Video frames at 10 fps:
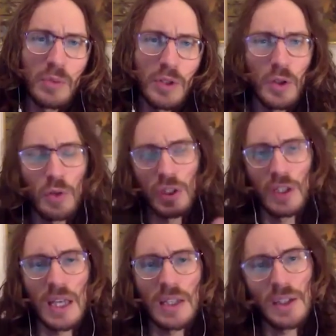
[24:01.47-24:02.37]
she
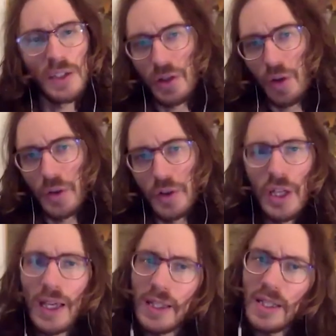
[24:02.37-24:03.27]
says that she's going to
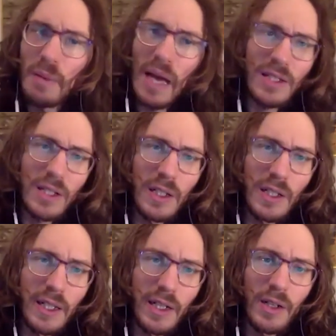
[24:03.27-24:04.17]
take a sabbatical
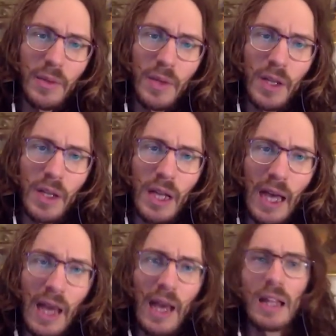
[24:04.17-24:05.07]
year,
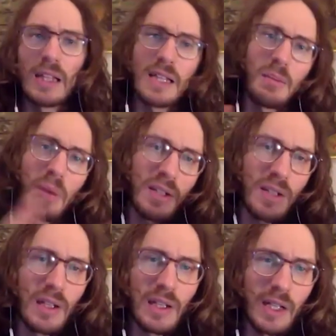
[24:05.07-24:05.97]
and that
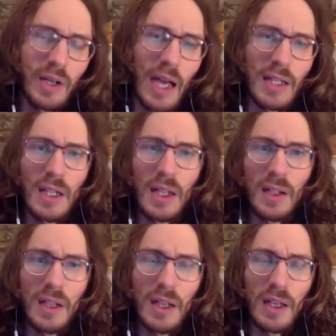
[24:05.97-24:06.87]
sabbatical year
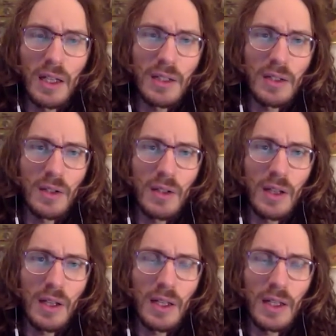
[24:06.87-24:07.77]
ended
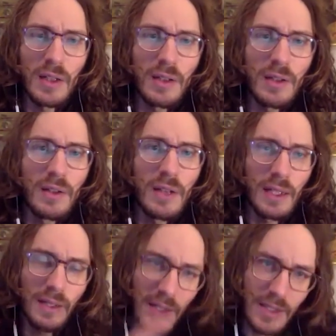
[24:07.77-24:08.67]
in
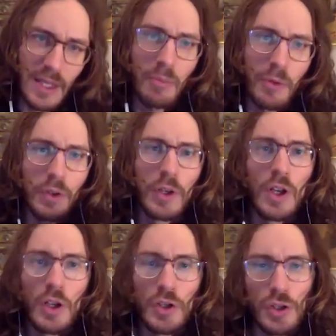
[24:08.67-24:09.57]
like this summer.
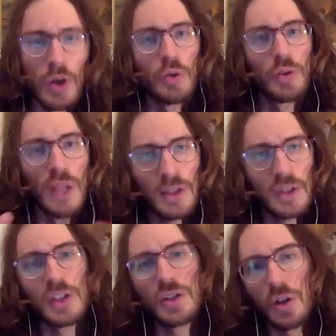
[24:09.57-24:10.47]
So then
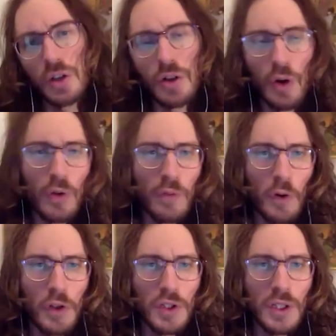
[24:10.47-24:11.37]
she started her
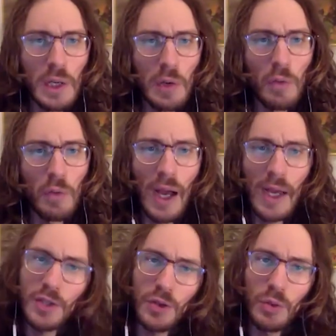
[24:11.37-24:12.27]
first year of high
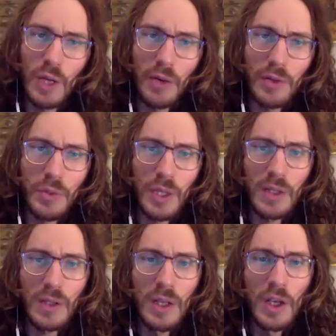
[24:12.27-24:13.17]
school here in
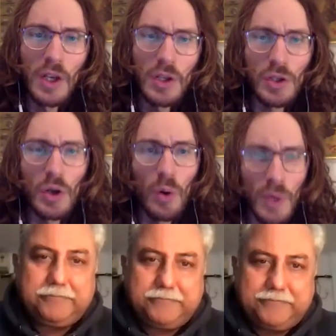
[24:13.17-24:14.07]
Sweden. So
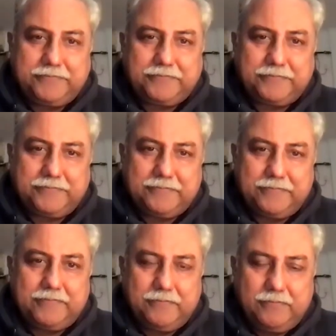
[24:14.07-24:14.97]
it's been, in that
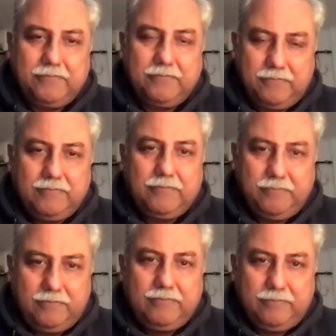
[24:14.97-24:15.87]
sense, it's probably been
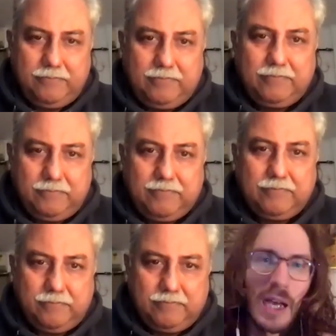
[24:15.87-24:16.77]
a little bit good
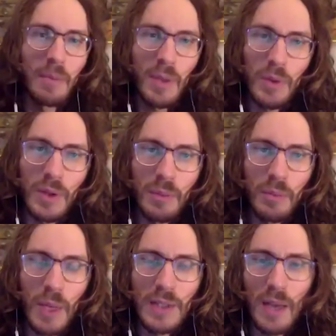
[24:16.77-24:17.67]
of a timing with the
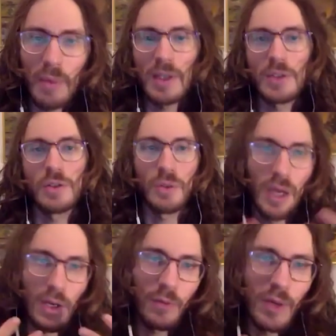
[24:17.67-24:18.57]
pandemic to
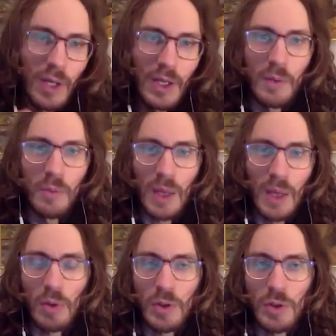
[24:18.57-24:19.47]
kind of be
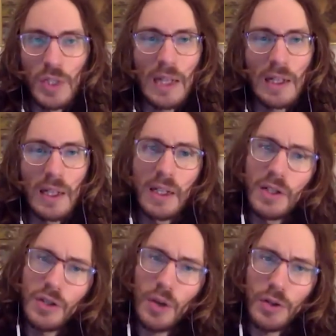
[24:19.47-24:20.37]
able to settle in
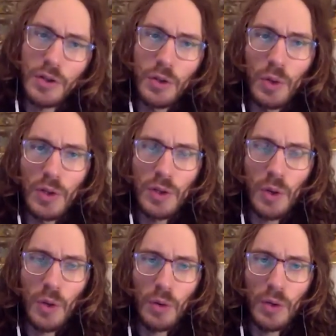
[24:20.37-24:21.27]
and start school and
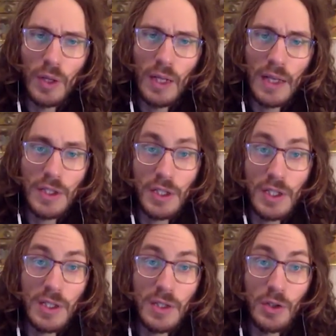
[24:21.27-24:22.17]
so on. And as
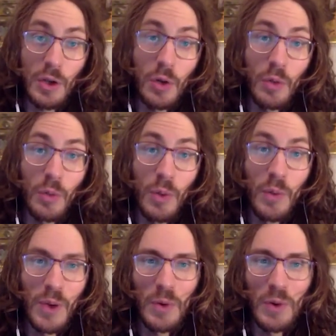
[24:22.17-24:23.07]
she's,
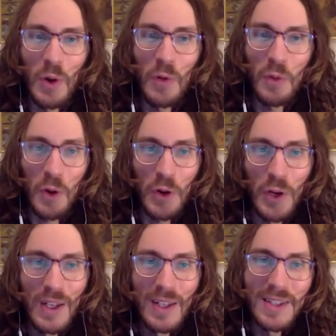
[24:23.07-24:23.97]
we all know of her,
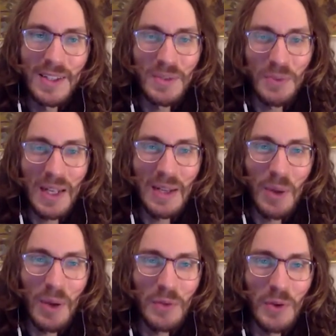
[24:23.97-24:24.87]
she's really
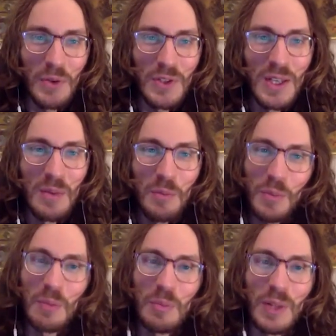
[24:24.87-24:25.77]
one of those
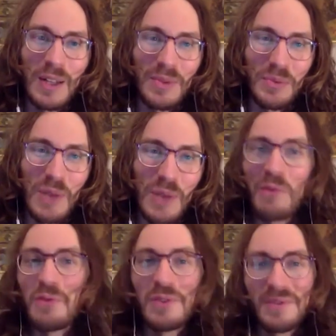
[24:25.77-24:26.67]
people that love,